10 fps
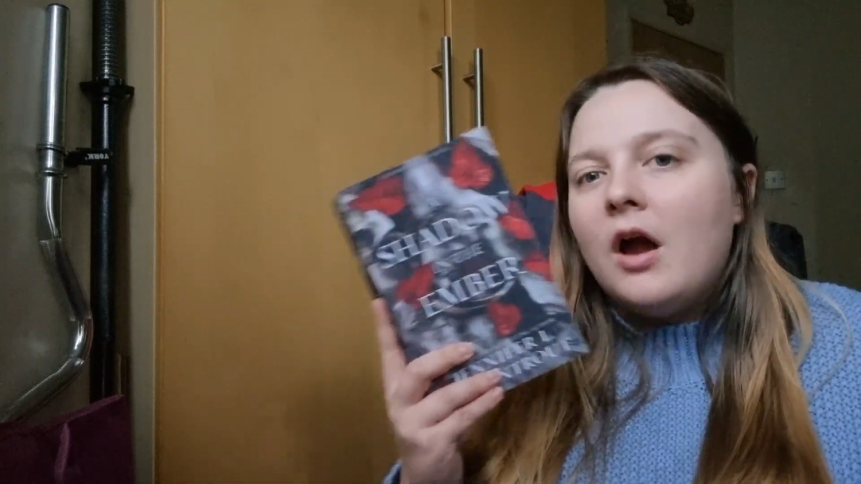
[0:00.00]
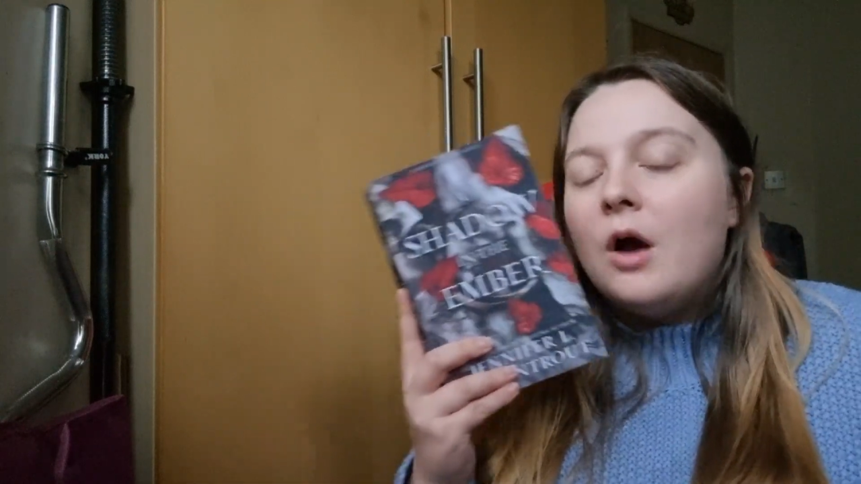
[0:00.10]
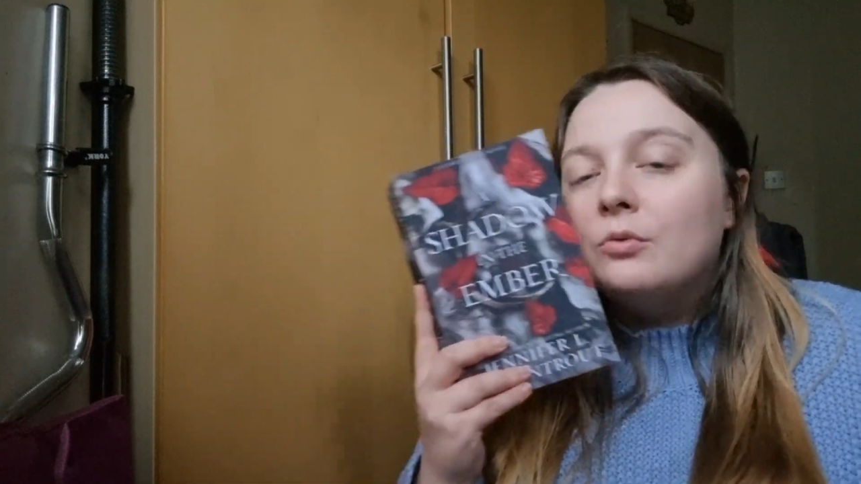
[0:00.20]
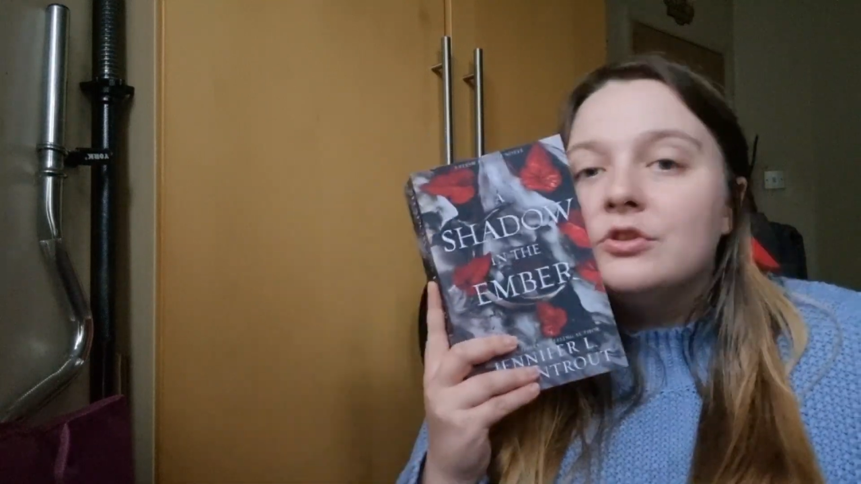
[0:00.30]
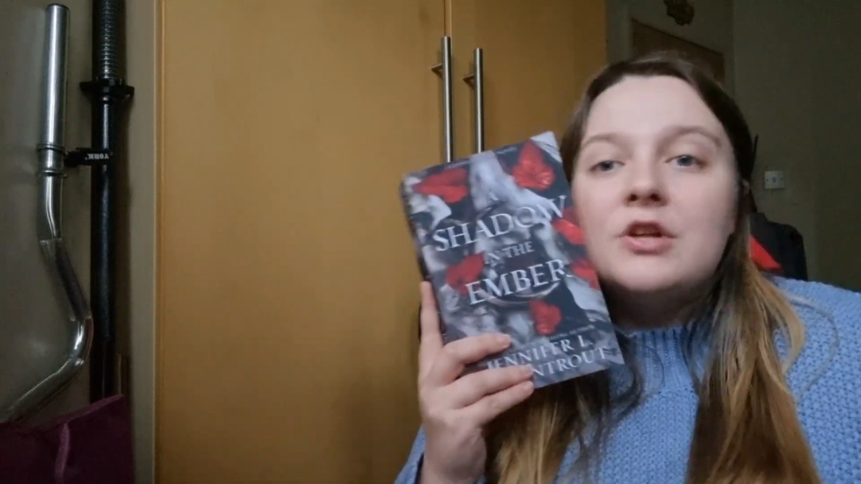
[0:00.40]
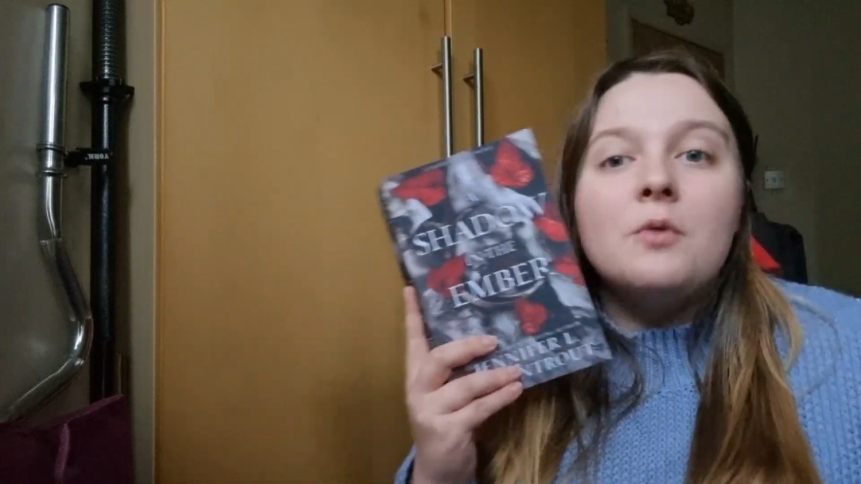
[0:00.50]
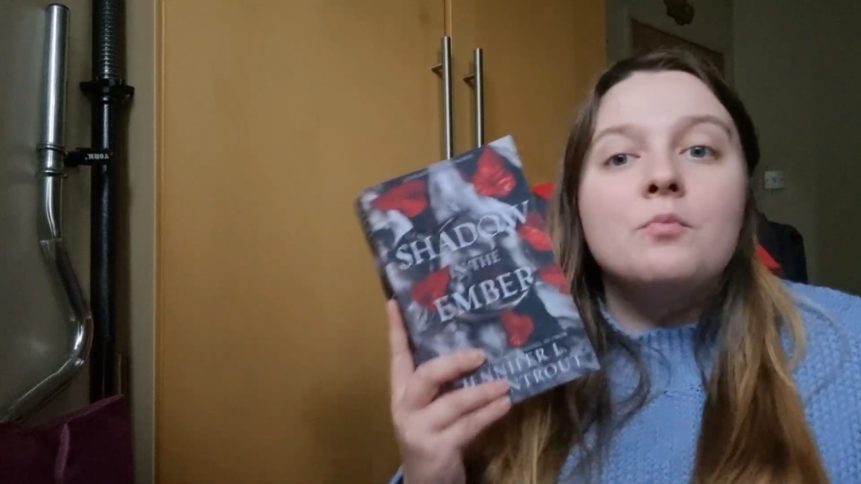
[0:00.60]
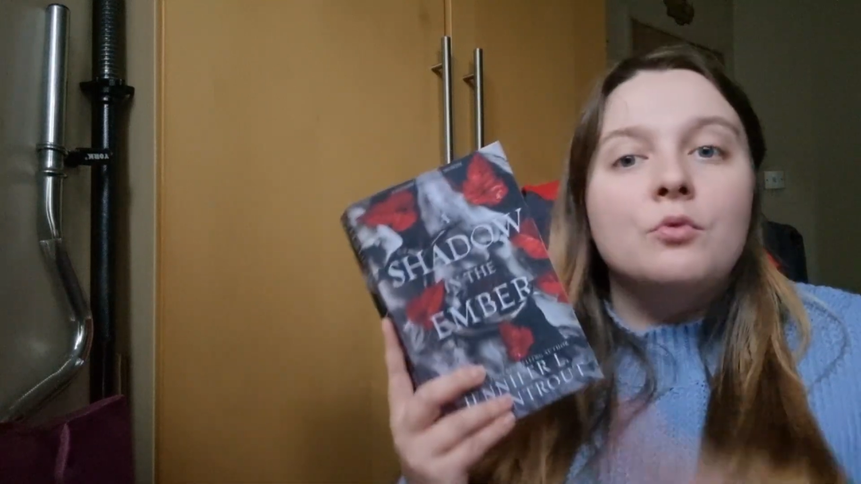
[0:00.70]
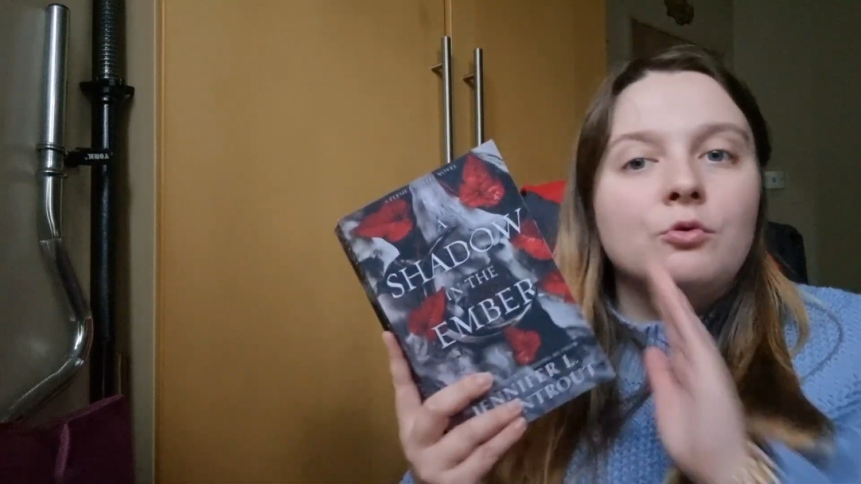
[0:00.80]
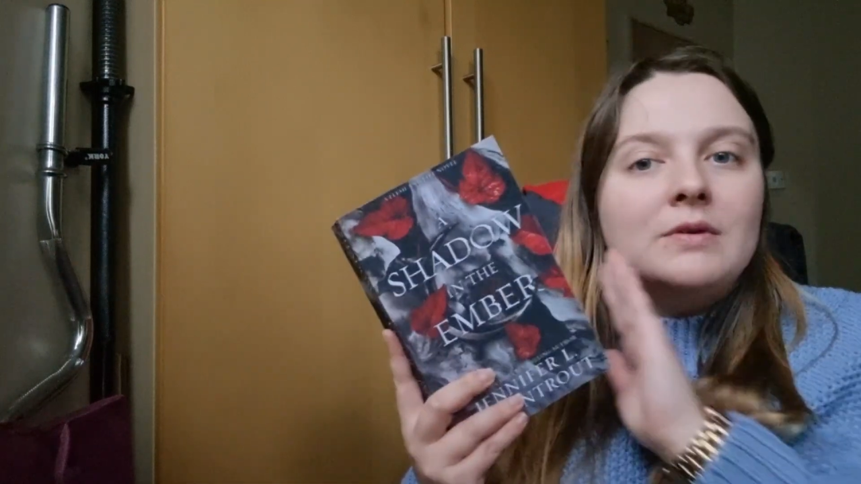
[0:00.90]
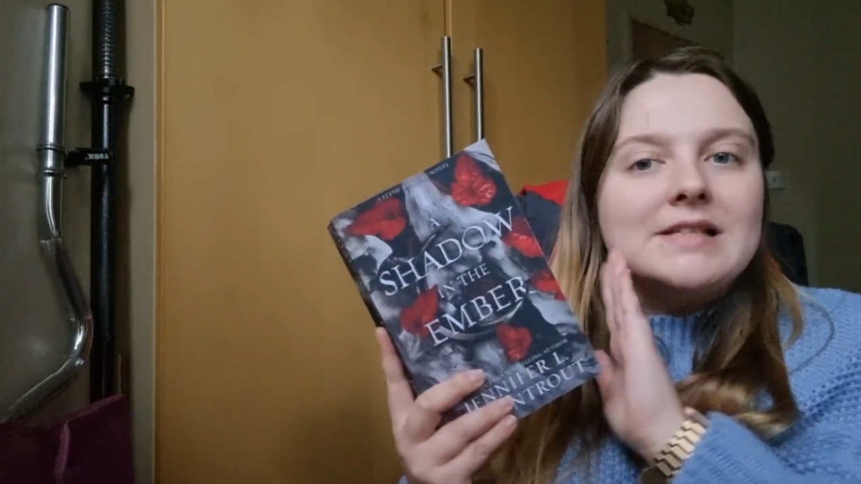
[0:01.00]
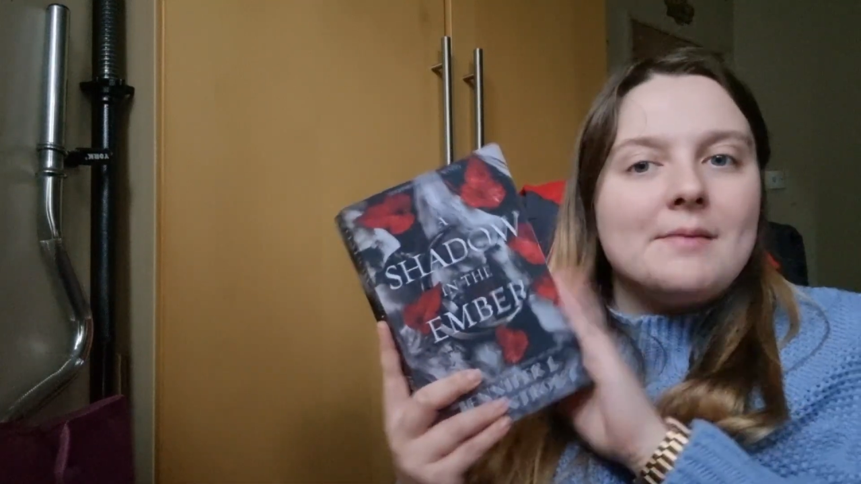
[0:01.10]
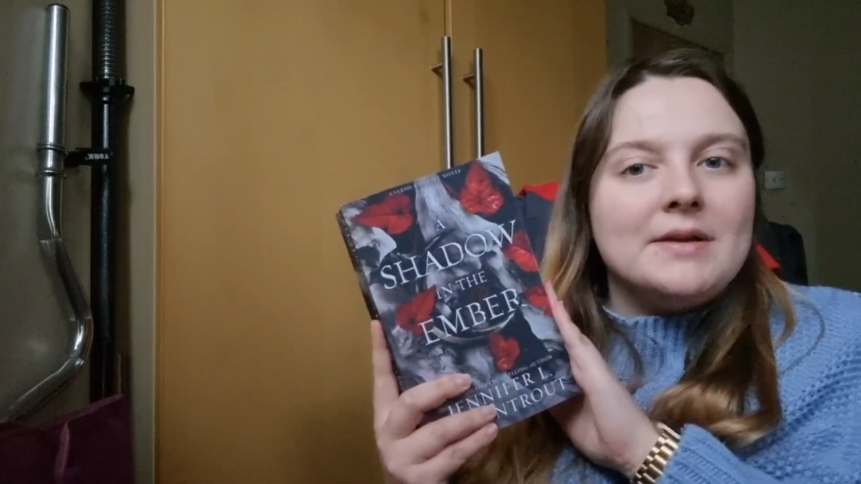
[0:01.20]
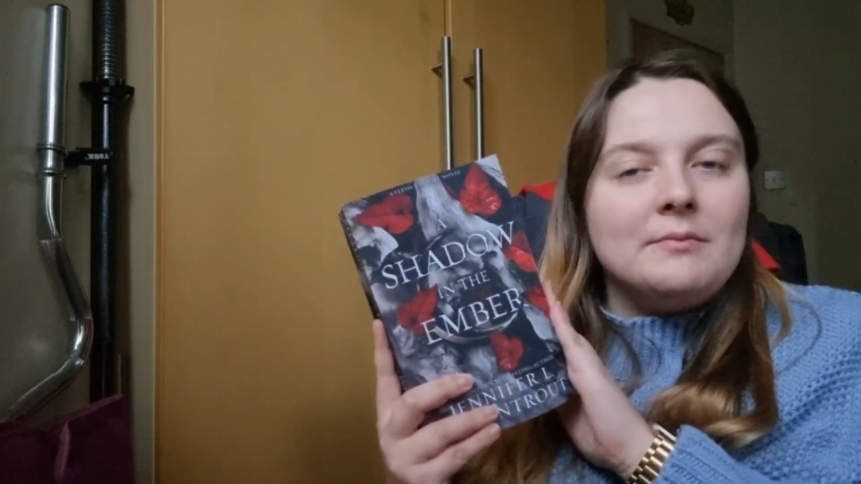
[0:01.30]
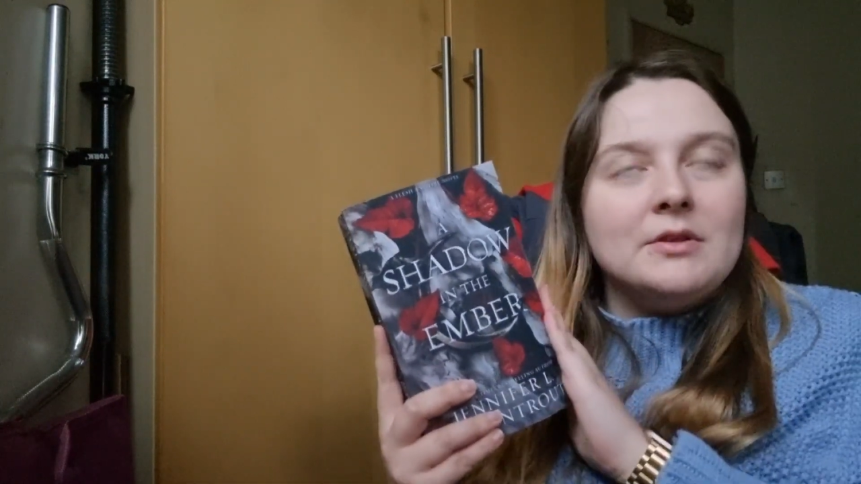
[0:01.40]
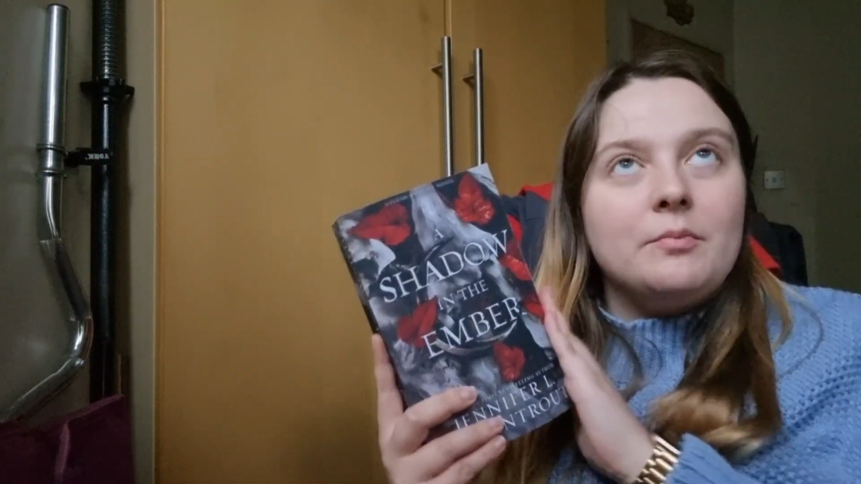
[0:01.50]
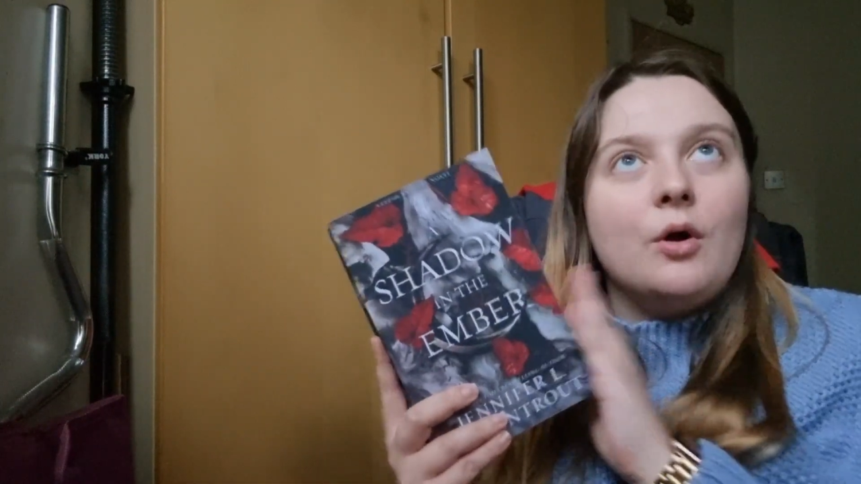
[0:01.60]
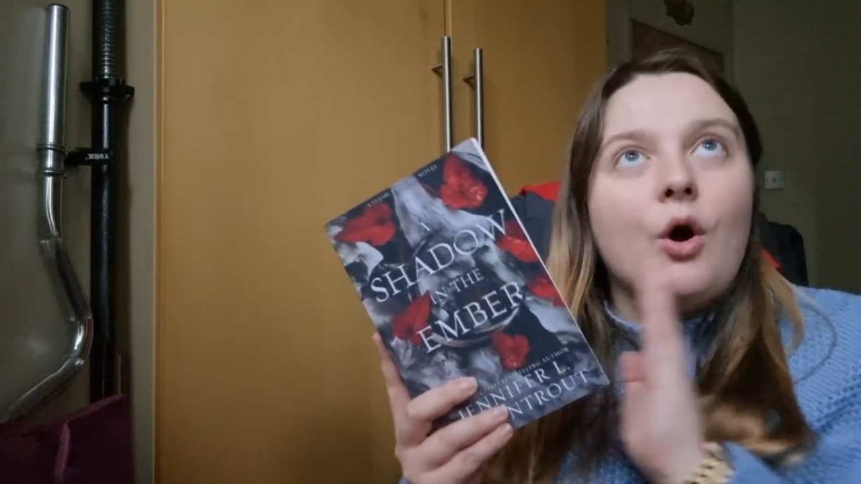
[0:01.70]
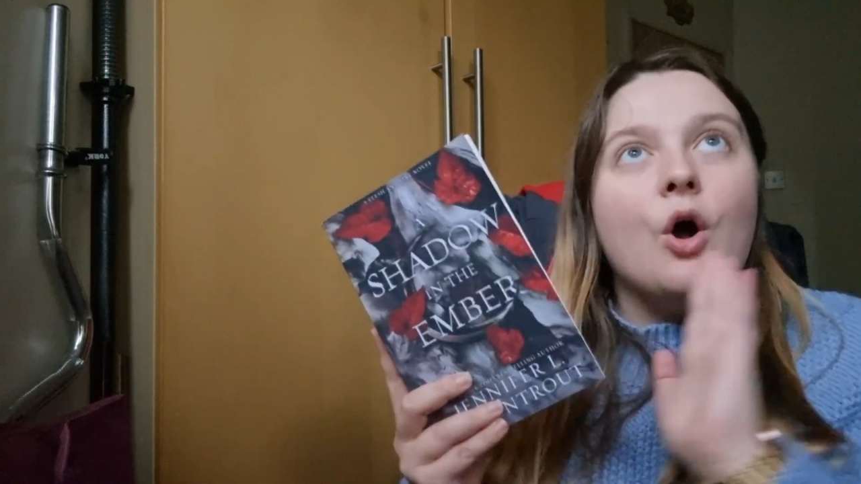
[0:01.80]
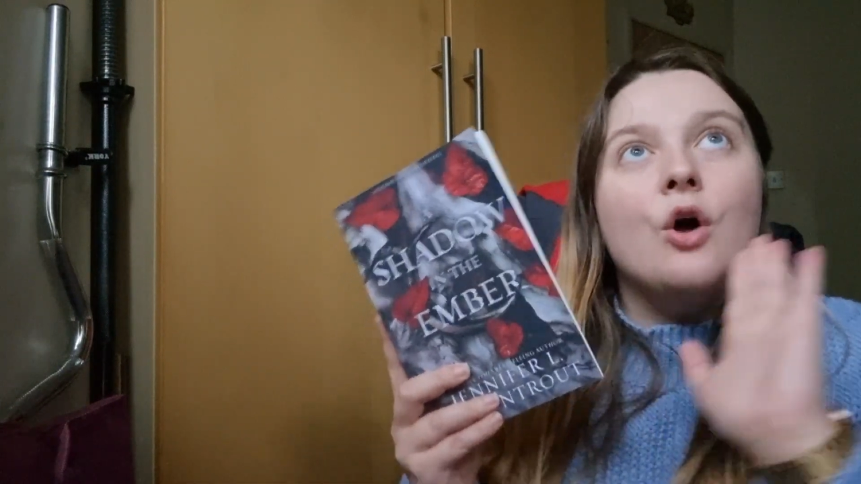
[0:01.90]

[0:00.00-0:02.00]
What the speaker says: want to know more what's happening with the plot,